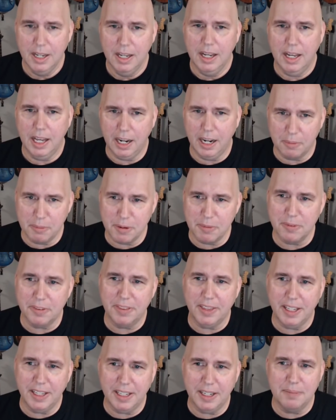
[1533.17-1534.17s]
And I remember
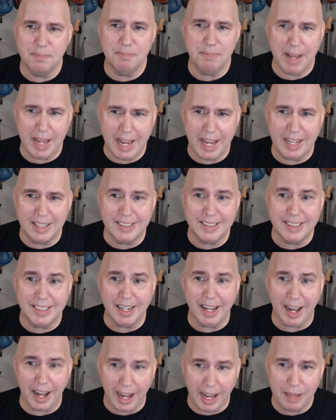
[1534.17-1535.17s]
thinking, man, did
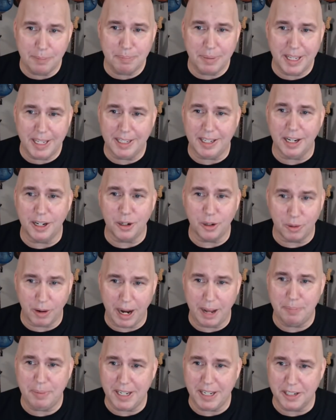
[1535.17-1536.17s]
I pick a
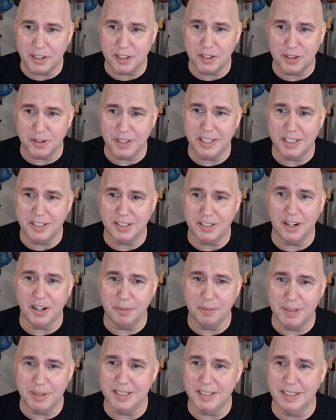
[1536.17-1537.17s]
crappy industry to start a
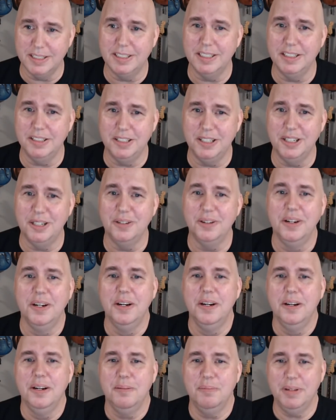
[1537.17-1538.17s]
business into
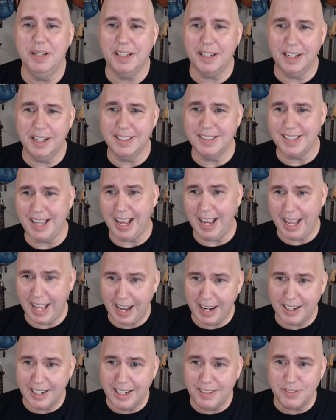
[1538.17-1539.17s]
because I
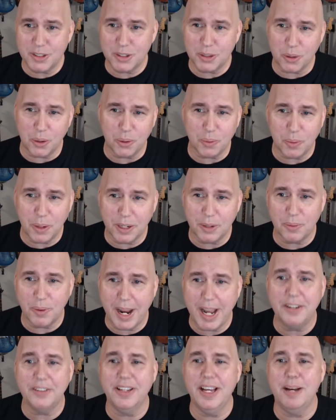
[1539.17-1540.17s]
hadn't even sold one
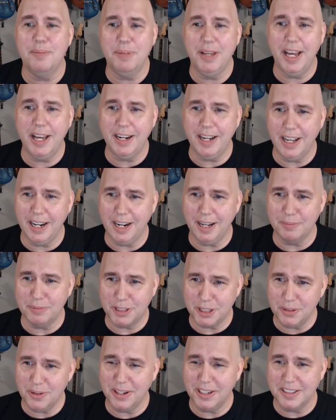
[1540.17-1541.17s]
Randall amp yet and I'm
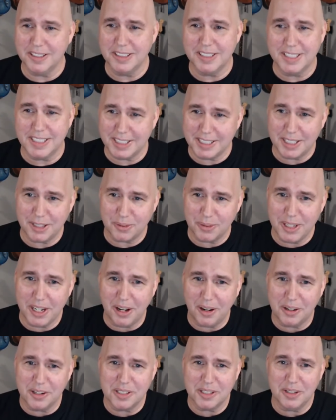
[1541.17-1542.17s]

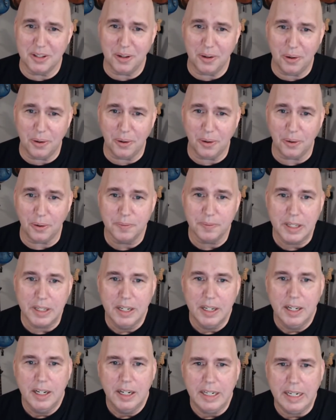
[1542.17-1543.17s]
$263 in the hole.
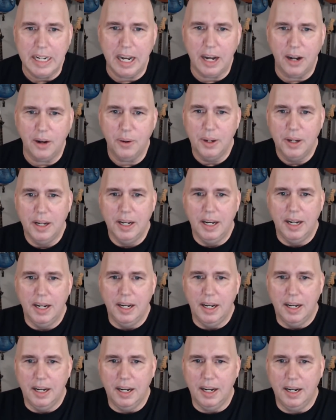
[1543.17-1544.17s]
Now,
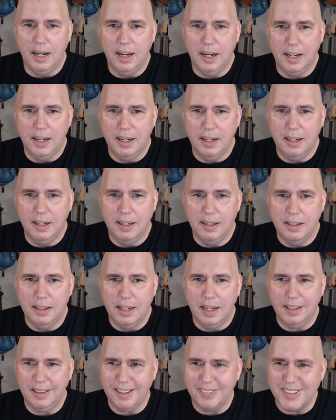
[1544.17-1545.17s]
uh,
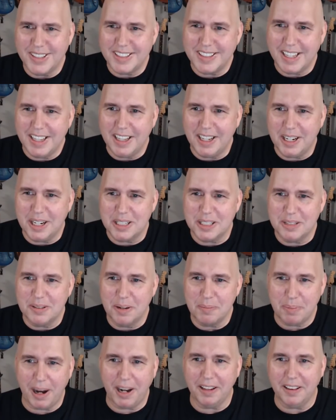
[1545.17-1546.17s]
I'd love to say that customer
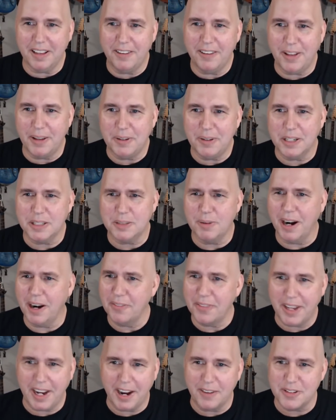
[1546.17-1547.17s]
bought a Lifeline customer. I
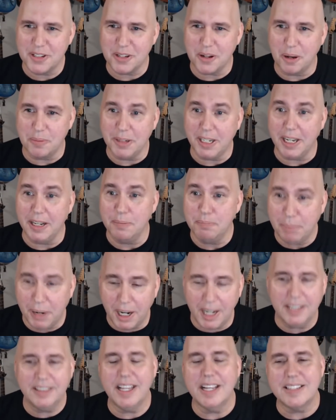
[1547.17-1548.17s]
don't think I ever saw him again,
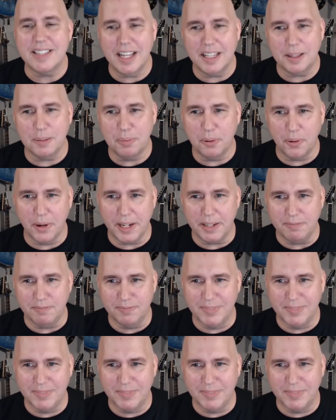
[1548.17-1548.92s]
but that's not the point.